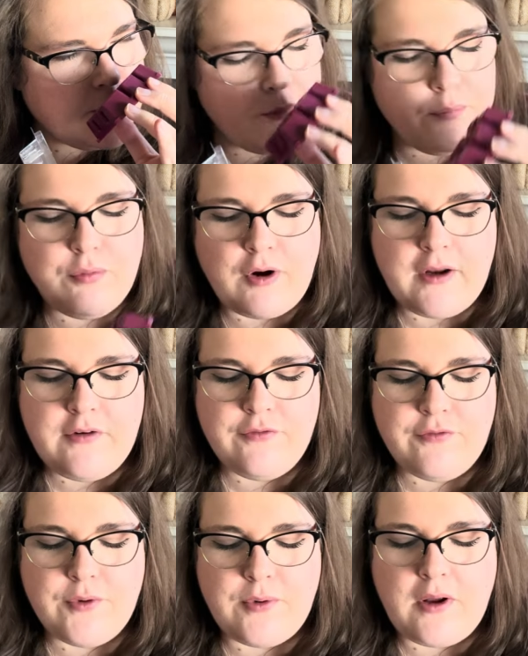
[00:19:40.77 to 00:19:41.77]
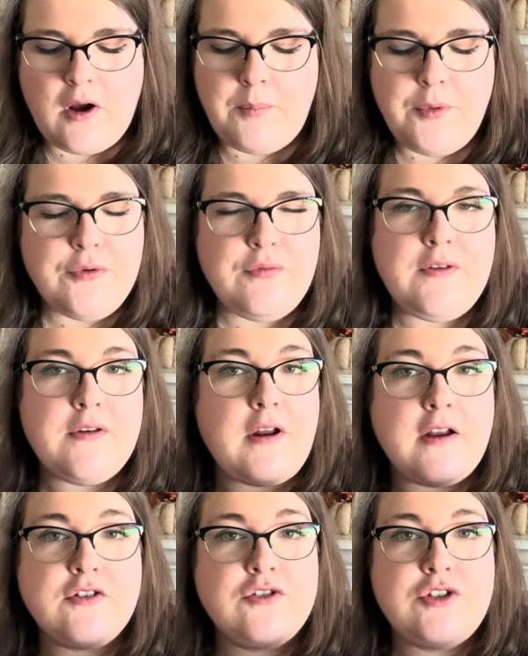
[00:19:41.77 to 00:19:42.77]
bright and fruity, almost reads a
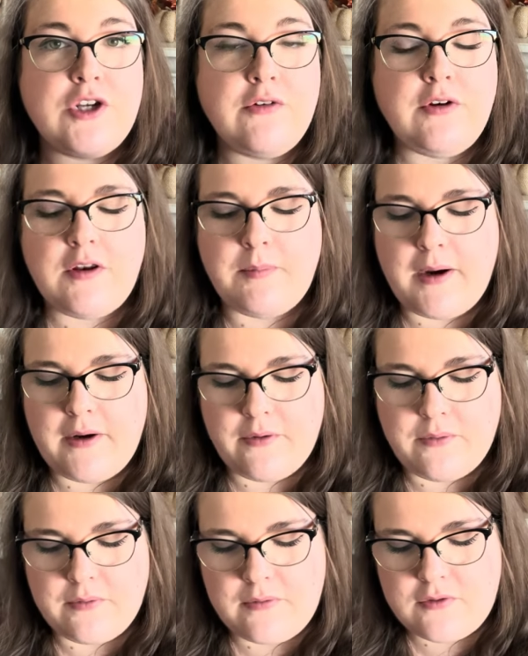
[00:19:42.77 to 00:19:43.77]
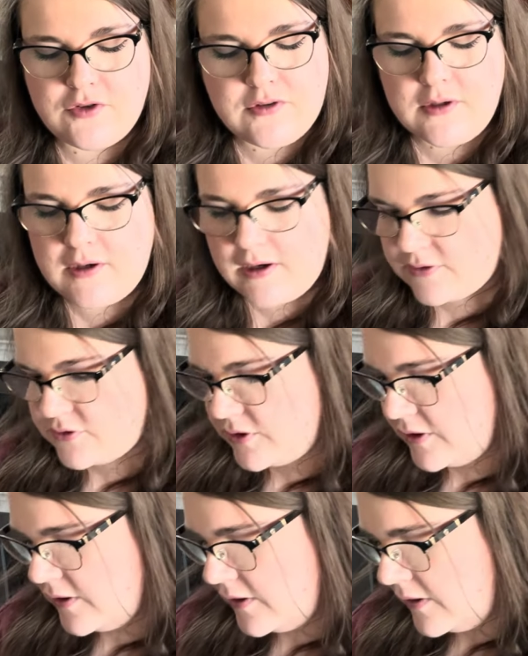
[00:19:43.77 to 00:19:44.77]
touch cherry to my nose, just a touch.
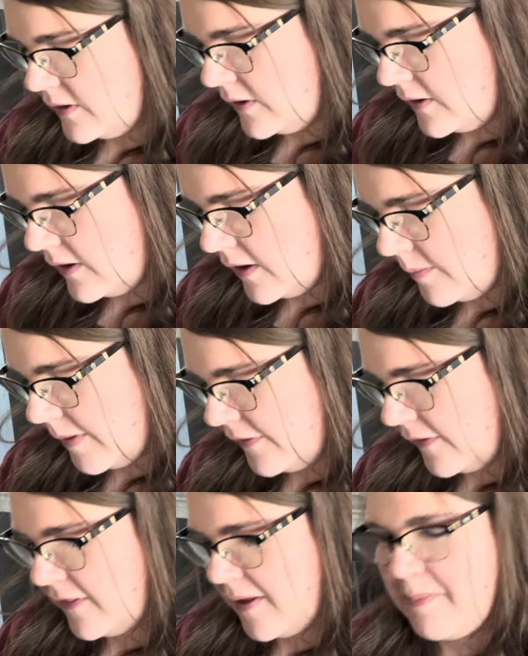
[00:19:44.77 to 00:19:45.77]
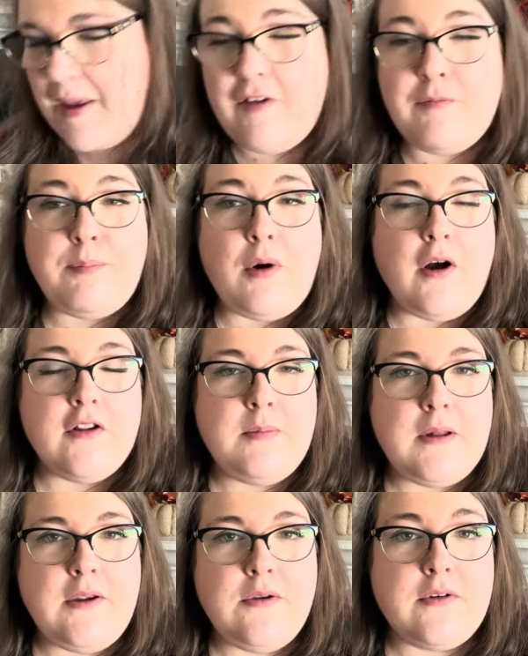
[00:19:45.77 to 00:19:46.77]
Um, I think they may have
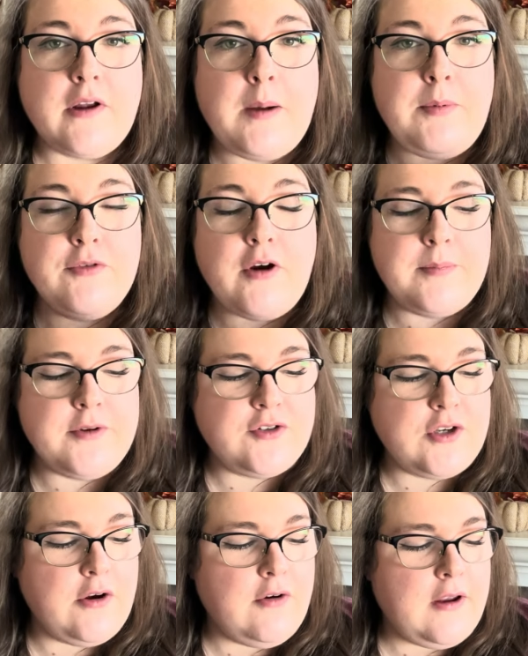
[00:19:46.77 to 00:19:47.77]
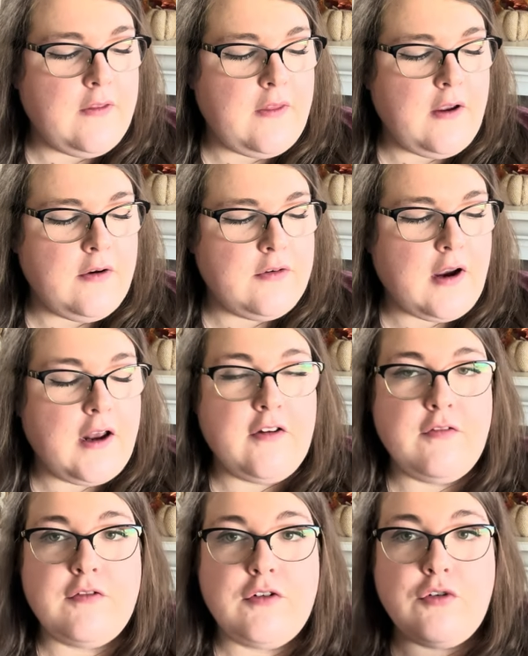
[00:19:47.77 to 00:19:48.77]
possibly used a couple drops of cherry in there to kind
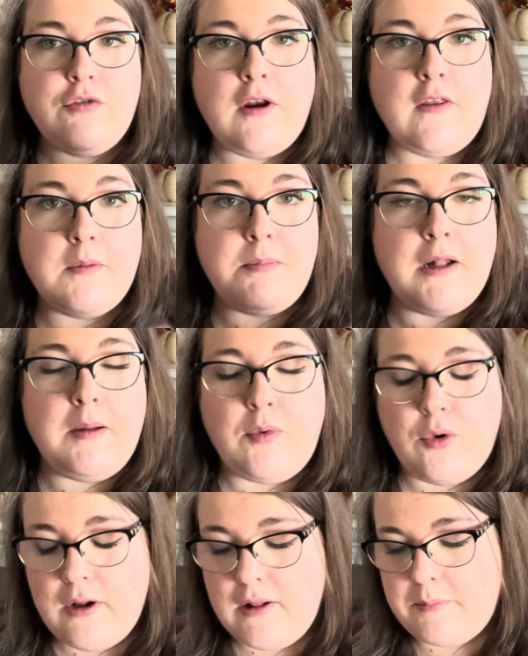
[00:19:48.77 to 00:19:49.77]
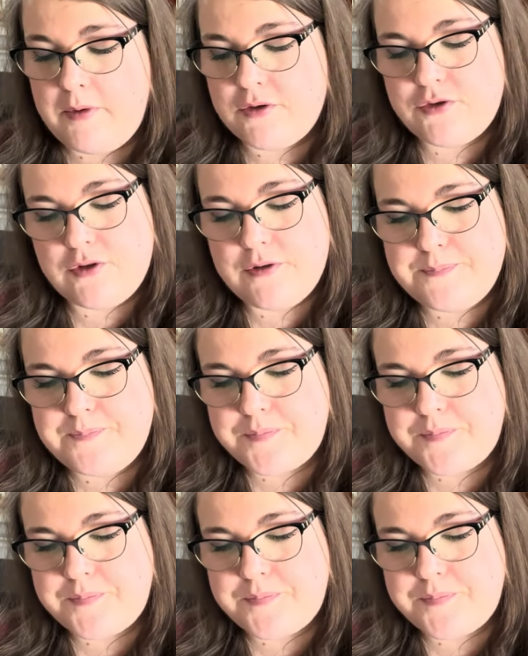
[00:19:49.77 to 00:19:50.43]
of create the plum oil, I'm not sure.